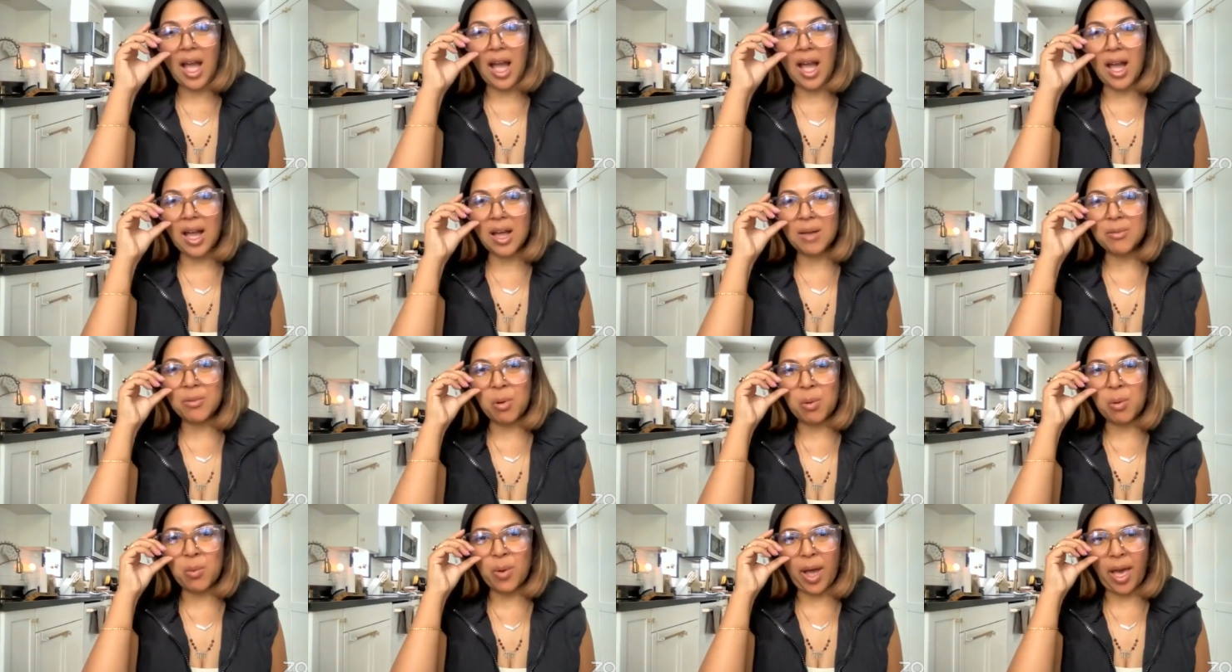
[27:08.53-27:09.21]

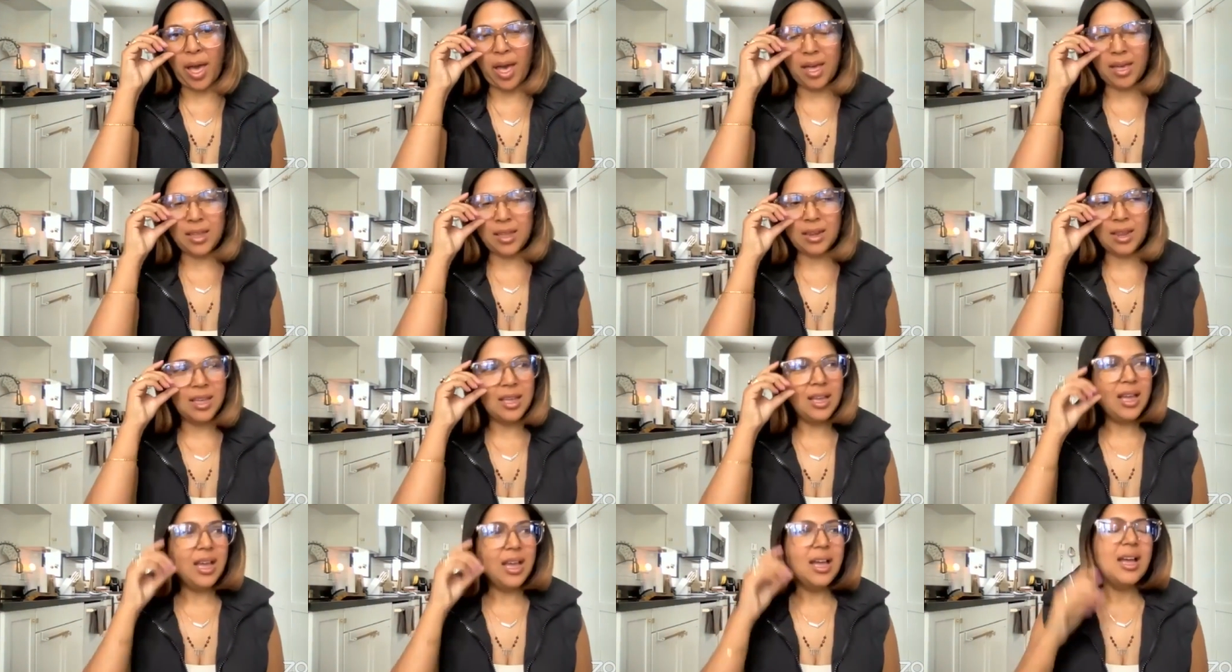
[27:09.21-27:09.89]
Um,
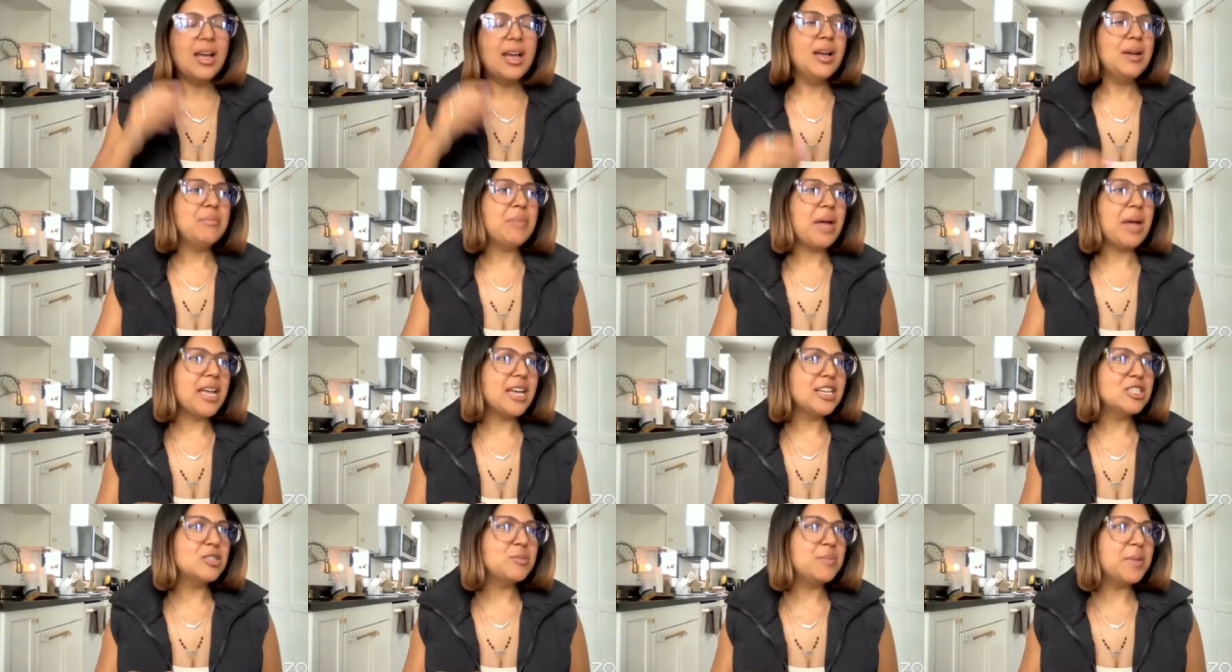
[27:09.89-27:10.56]
when
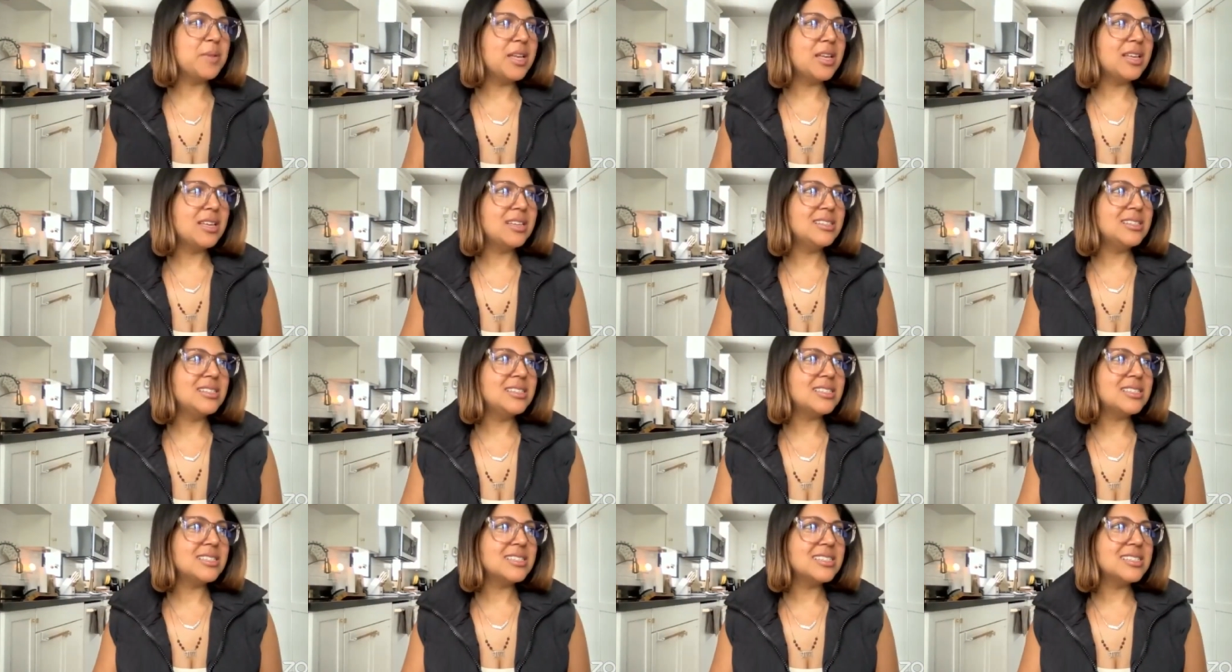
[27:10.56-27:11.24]
my
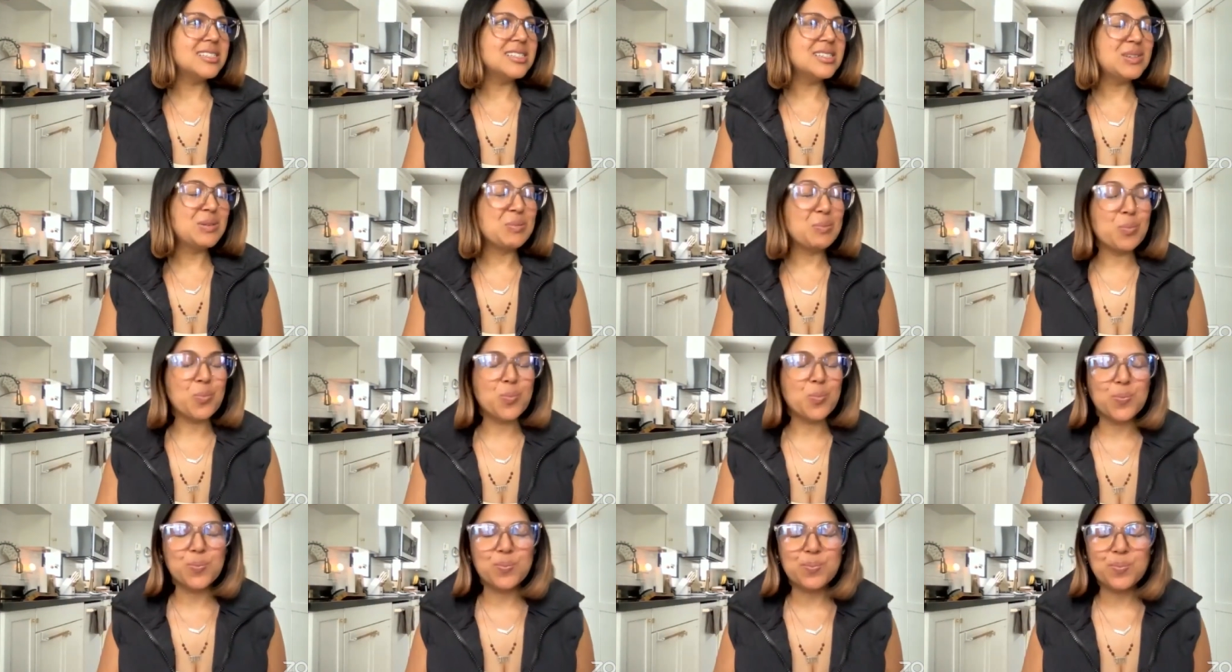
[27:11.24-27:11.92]
husband
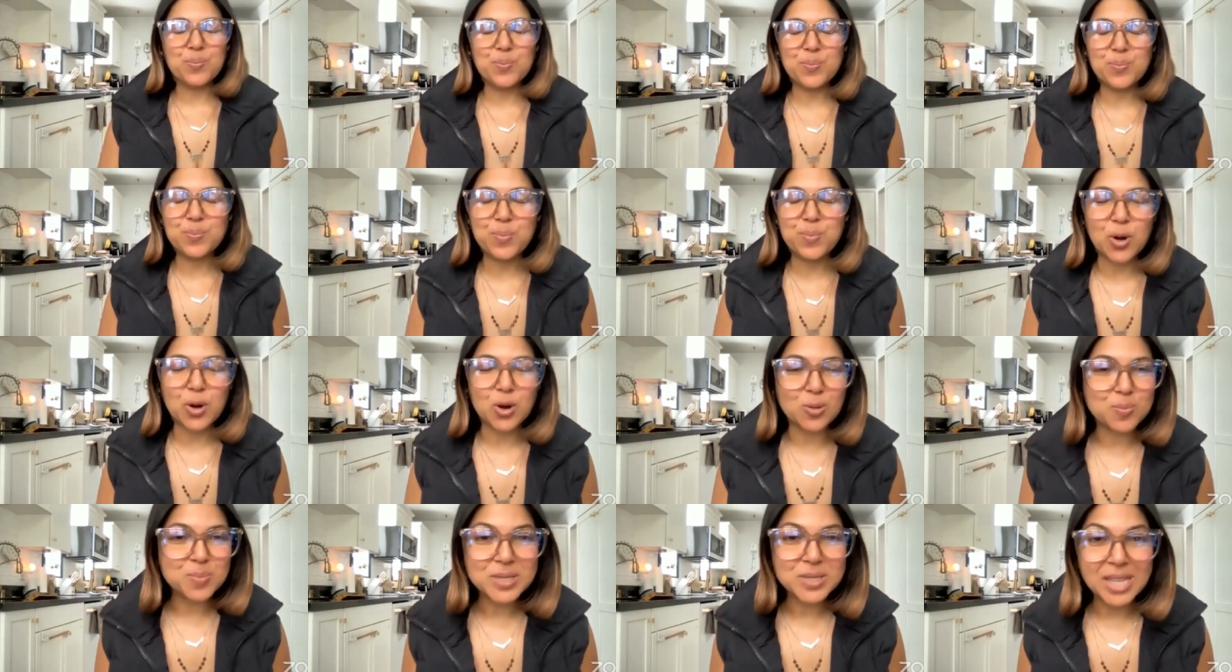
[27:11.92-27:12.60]

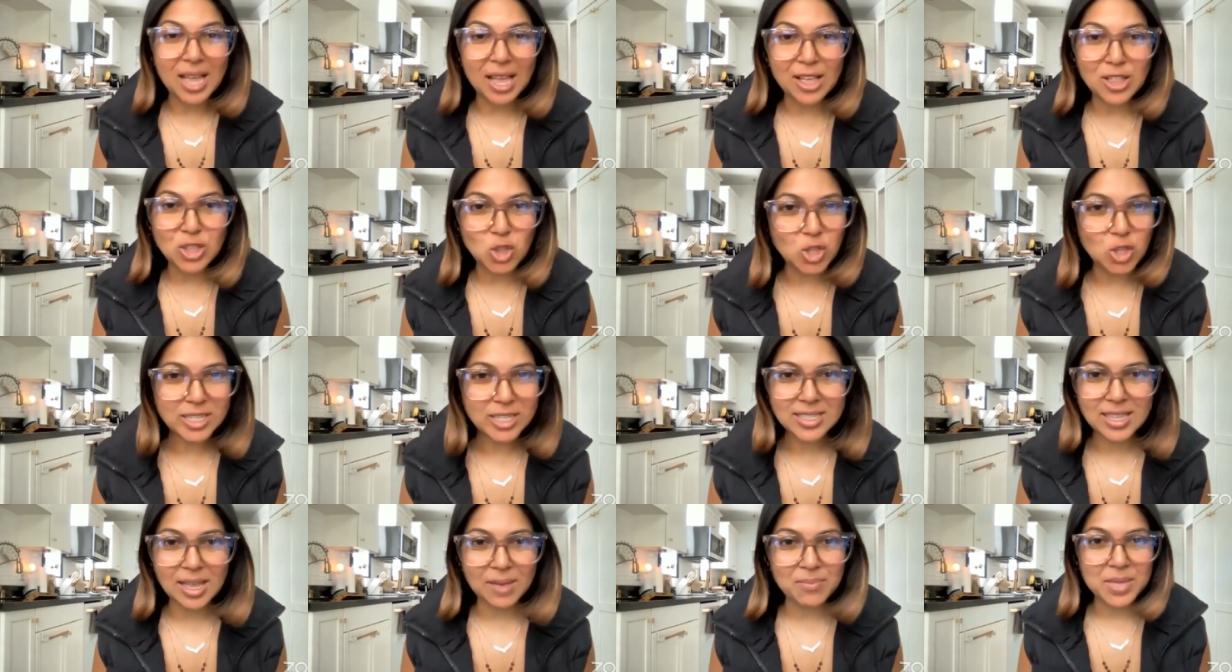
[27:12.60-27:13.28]
burps and
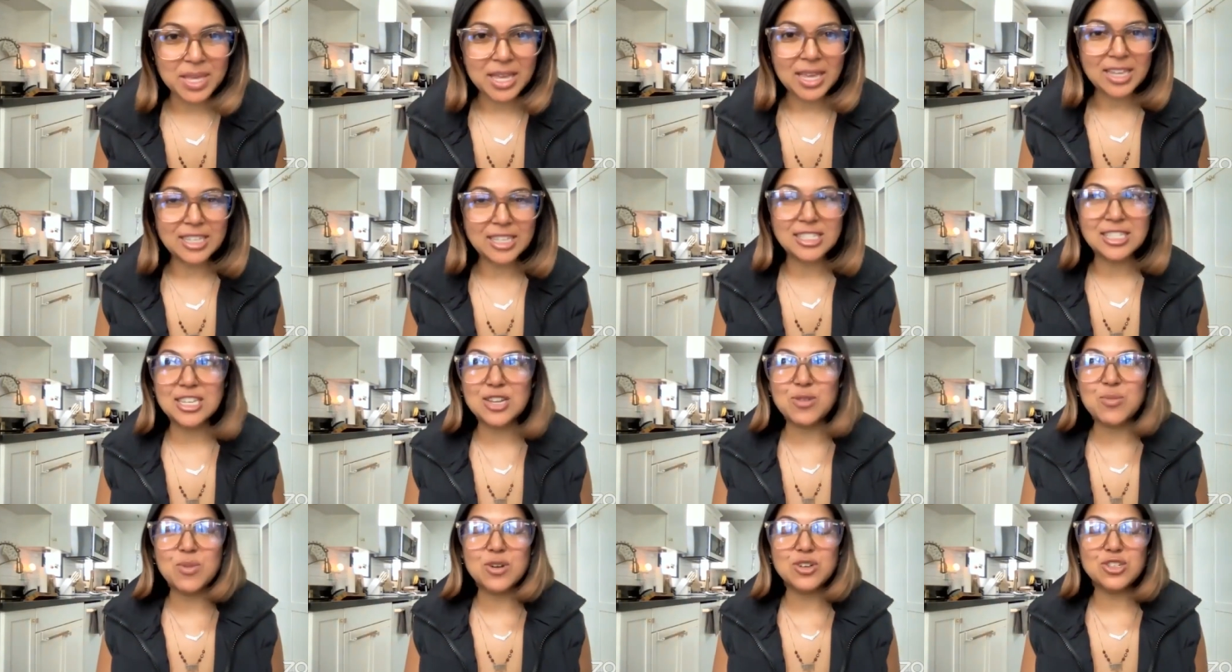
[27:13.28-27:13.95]
looks at me, it's
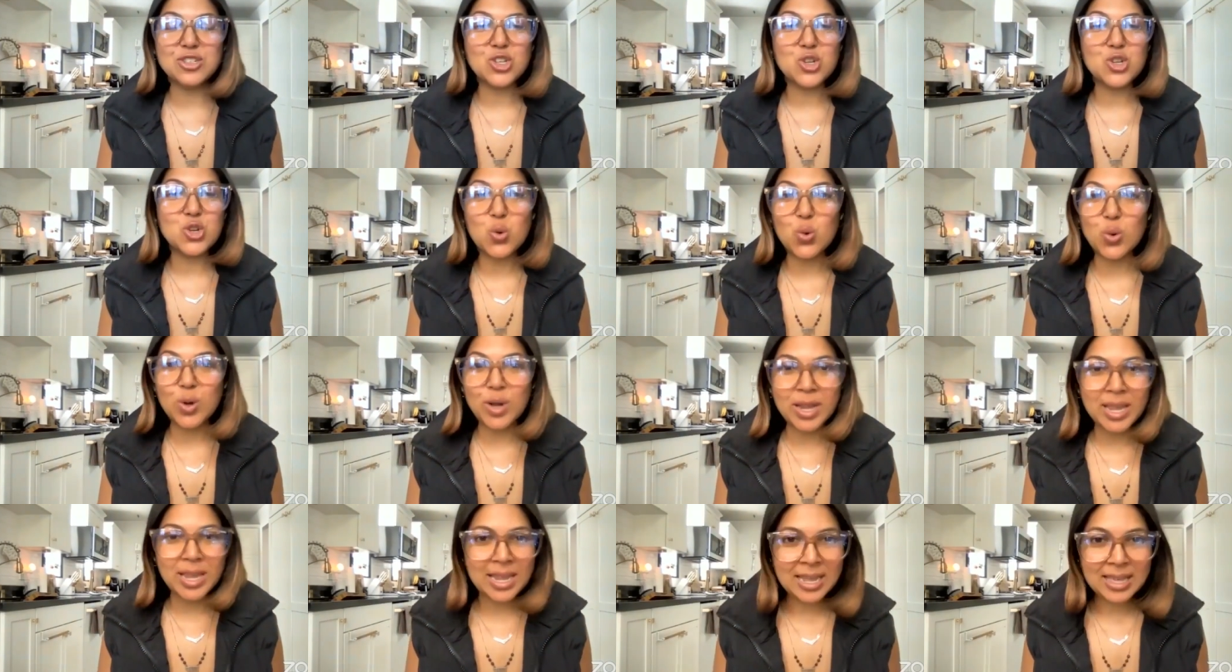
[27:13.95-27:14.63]
the most
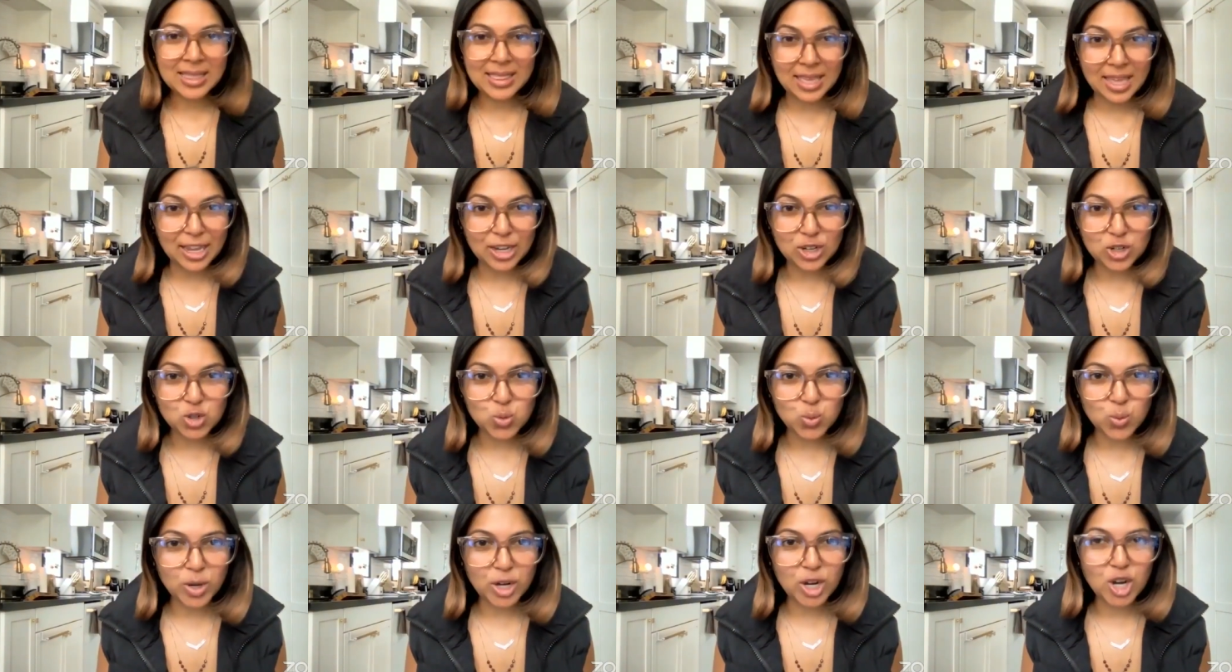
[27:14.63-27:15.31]
annoying
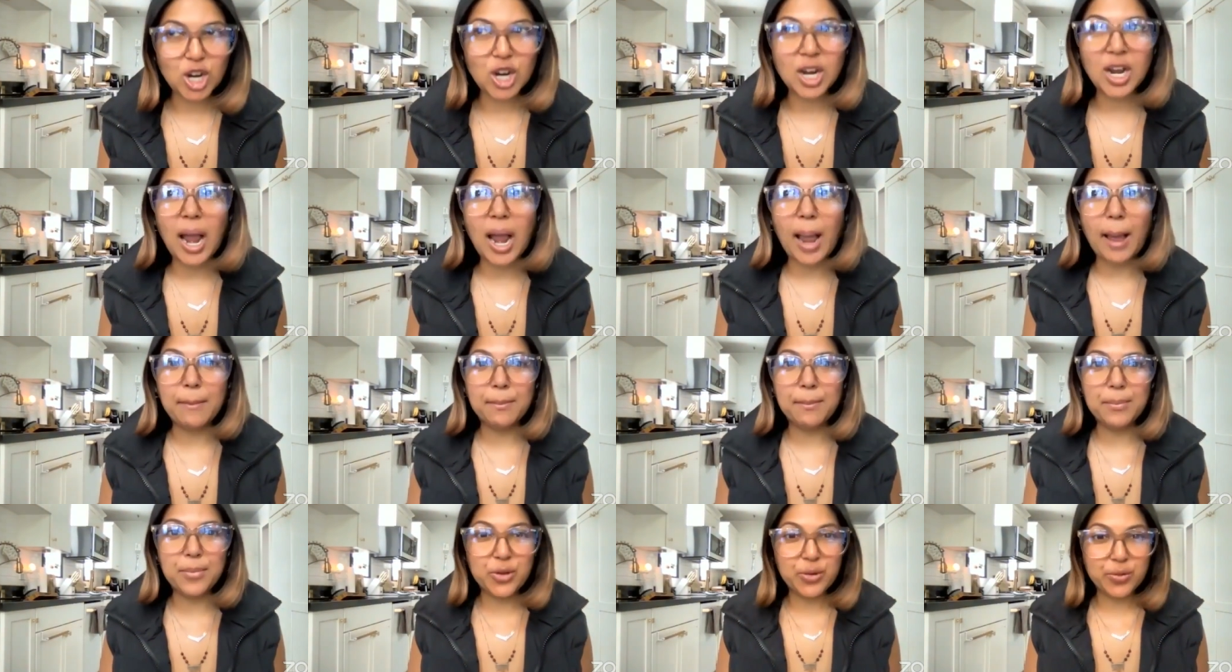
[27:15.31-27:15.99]
thing trigger,
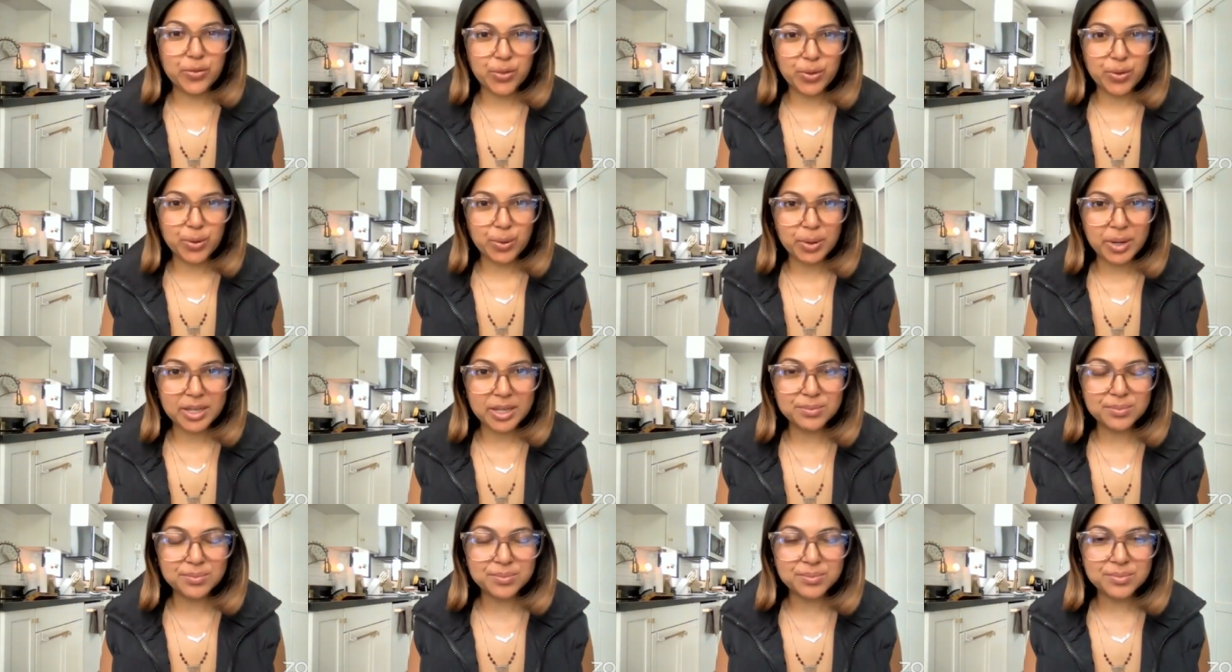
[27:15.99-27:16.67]
move through
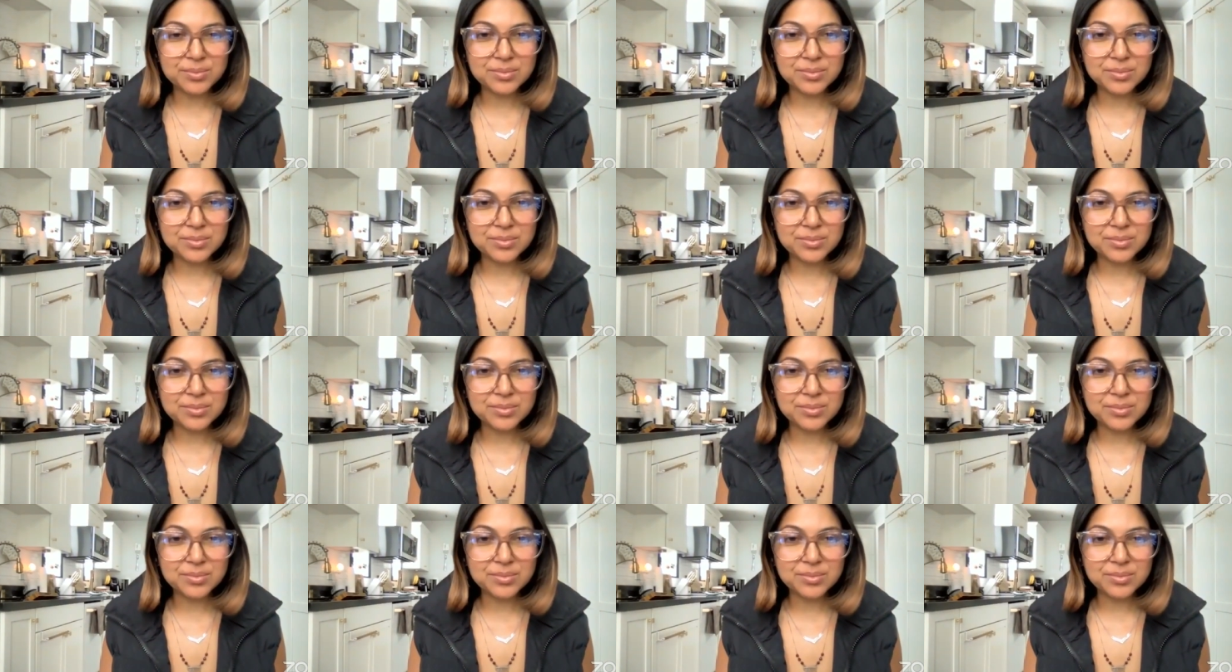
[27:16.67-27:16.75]
it